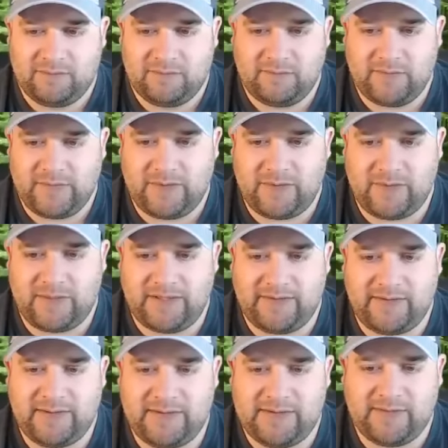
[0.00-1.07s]
Otherwise,
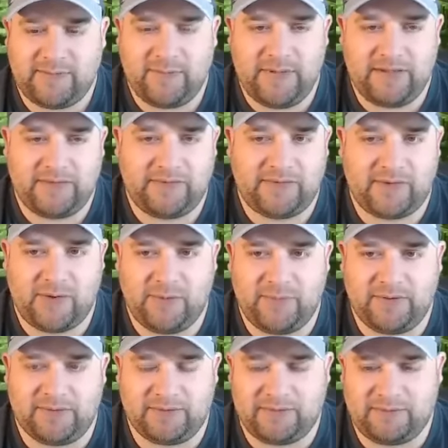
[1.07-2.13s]
they just make soap
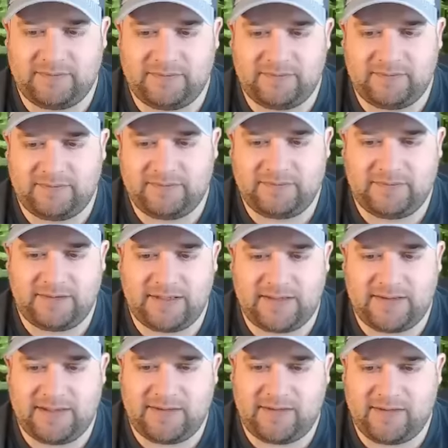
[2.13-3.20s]
and cut
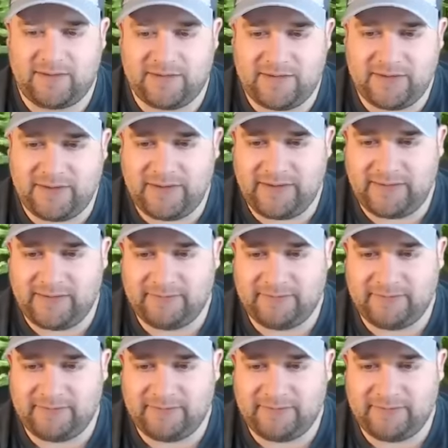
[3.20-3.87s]
down all their trees.